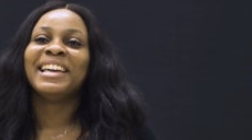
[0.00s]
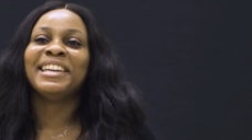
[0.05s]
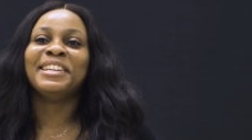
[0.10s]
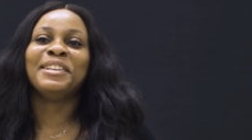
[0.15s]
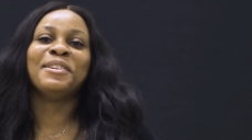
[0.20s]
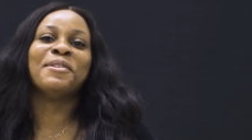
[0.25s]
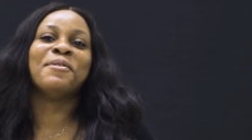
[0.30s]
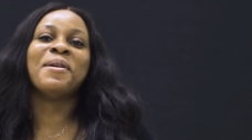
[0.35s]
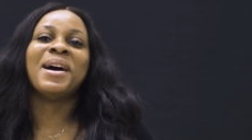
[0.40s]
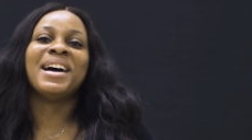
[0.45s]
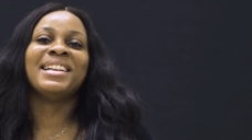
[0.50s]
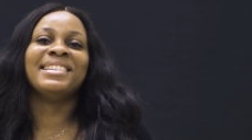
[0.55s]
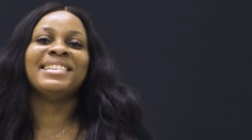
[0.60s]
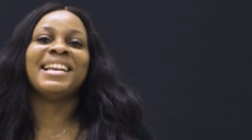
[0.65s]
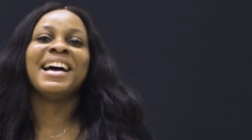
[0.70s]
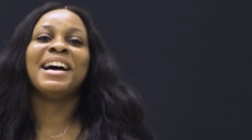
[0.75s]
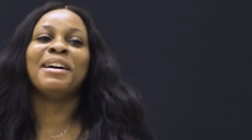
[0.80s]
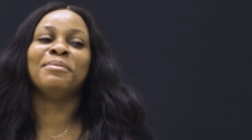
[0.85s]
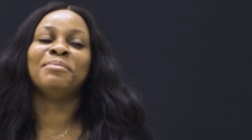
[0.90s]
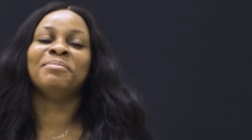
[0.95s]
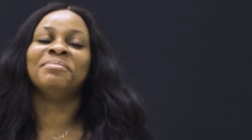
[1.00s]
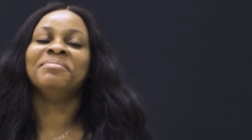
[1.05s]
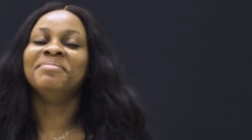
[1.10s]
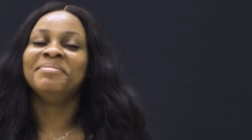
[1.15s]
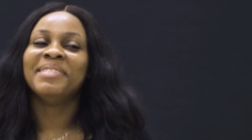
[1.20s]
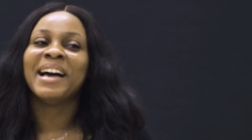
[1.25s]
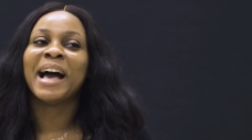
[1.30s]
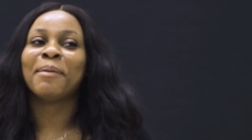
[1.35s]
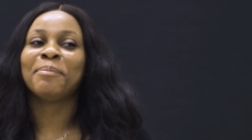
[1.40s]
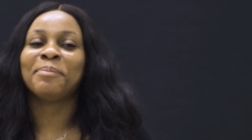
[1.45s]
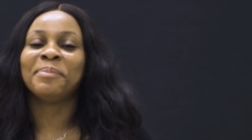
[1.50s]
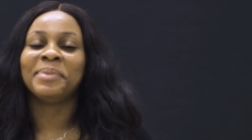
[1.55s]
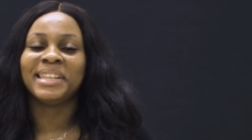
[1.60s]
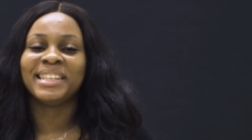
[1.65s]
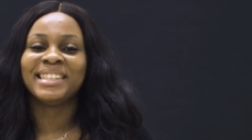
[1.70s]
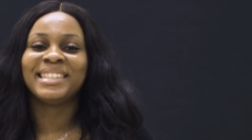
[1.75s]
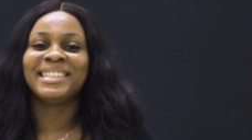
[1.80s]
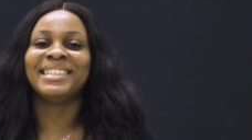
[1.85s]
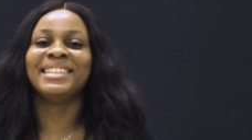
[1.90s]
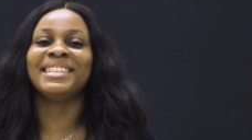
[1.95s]
you know, and I'm
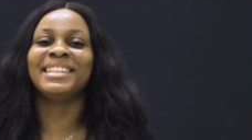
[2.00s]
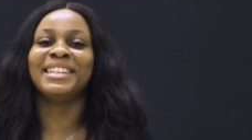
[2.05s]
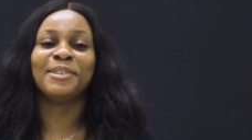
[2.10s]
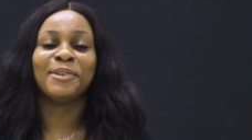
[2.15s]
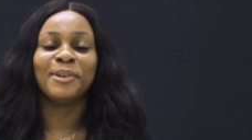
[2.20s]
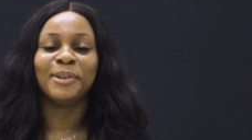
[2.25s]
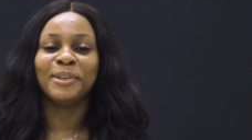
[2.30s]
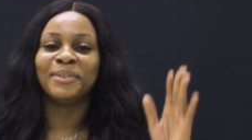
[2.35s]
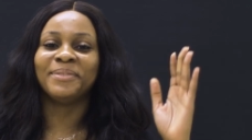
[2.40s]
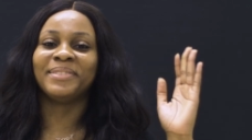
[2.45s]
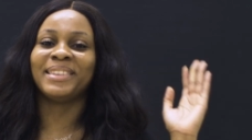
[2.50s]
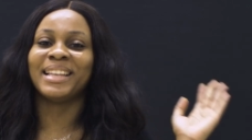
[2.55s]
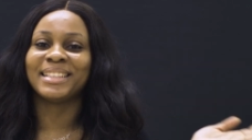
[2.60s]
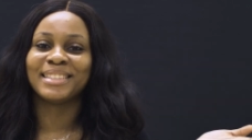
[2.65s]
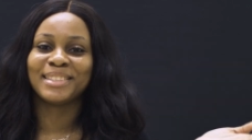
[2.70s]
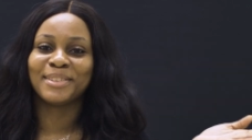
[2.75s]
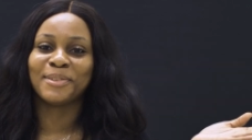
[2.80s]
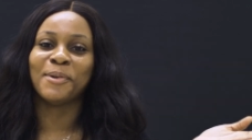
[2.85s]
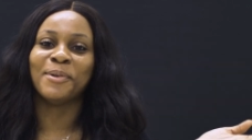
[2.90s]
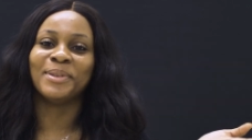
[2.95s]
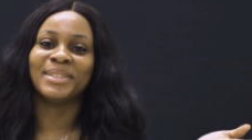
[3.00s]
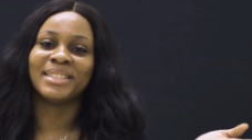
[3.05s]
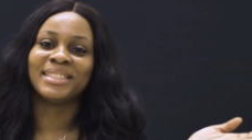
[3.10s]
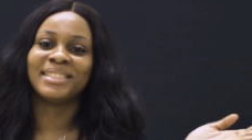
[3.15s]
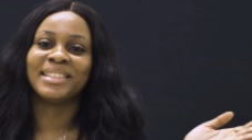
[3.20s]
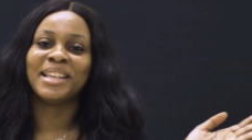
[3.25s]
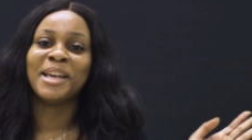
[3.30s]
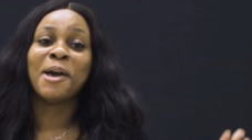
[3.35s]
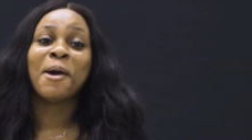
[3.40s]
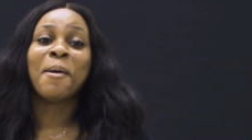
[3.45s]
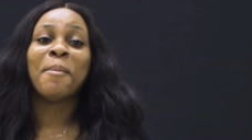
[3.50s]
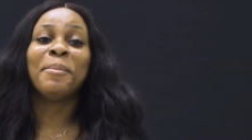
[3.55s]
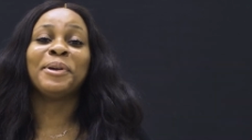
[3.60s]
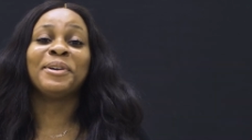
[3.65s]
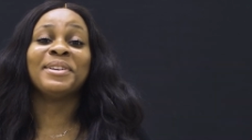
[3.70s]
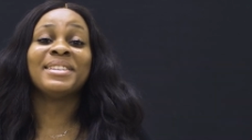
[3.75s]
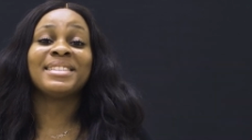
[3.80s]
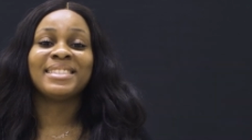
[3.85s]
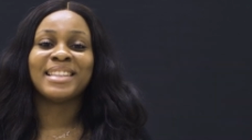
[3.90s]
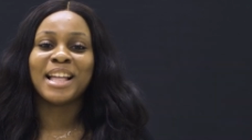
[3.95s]
happy she did all of that to us
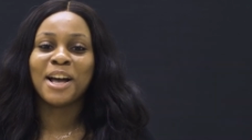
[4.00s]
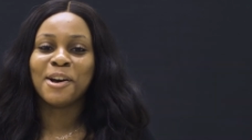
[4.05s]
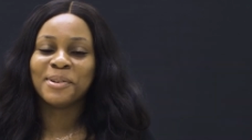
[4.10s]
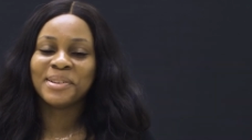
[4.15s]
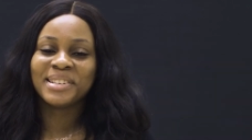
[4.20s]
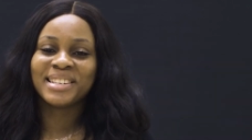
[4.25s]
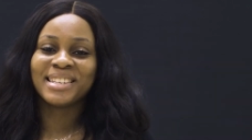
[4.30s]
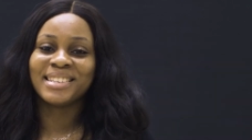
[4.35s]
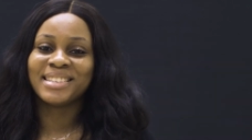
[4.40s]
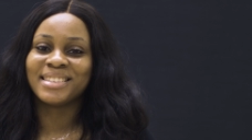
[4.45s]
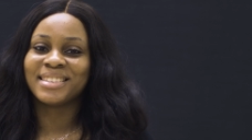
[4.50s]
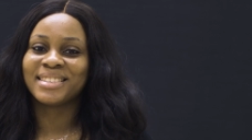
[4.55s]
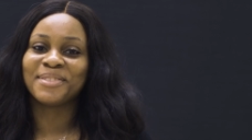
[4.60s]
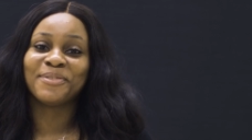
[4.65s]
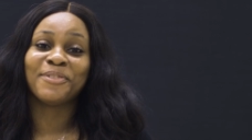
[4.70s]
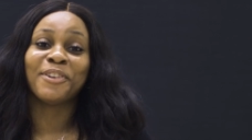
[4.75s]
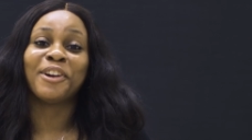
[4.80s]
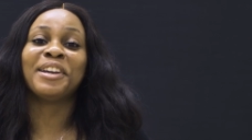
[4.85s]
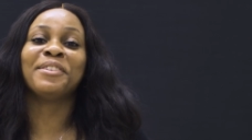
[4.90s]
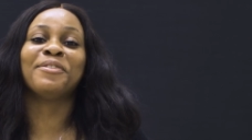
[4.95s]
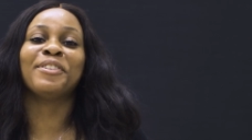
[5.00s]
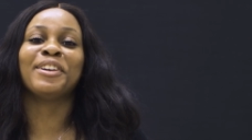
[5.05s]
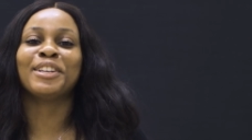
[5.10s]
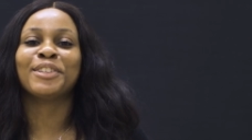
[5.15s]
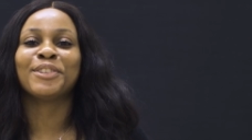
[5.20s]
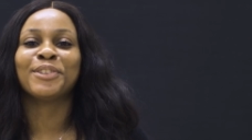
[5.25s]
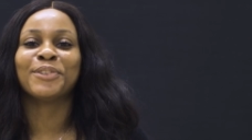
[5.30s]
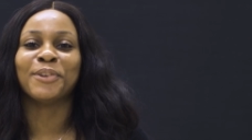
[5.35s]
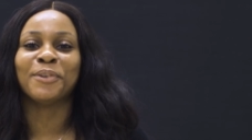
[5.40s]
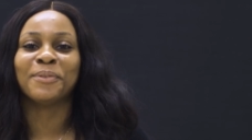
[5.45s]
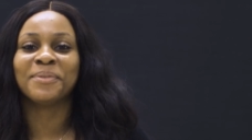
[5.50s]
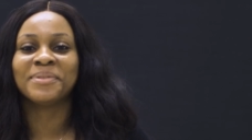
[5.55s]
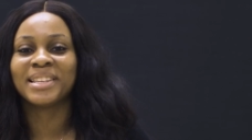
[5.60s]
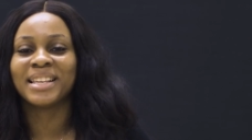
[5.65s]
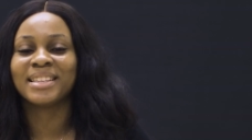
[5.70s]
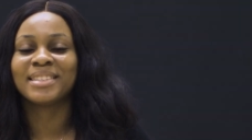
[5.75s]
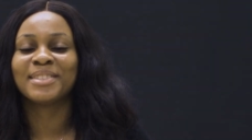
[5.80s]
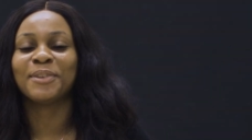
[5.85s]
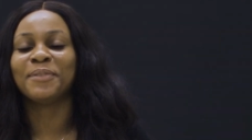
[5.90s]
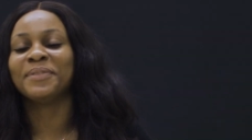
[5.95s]
because now she's very, very soft,
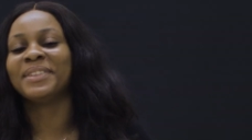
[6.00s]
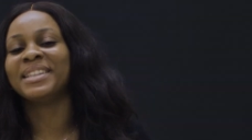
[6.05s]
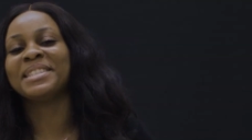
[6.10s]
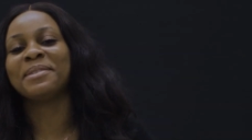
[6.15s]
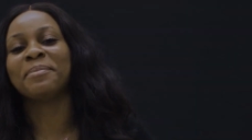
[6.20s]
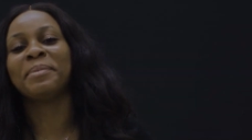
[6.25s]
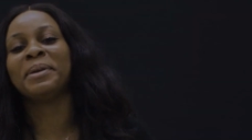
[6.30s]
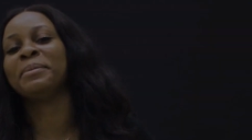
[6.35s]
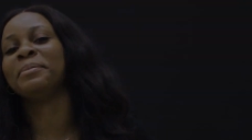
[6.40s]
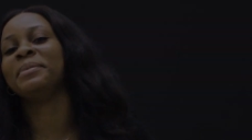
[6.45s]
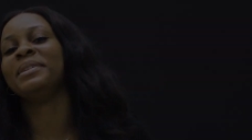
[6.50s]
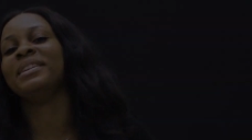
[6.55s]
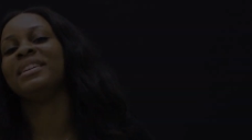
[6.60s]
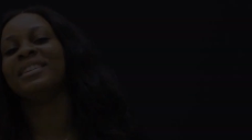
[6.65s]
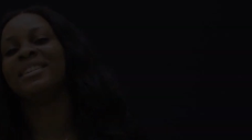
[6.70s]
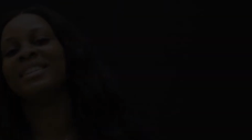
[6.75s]
as soft as a baby.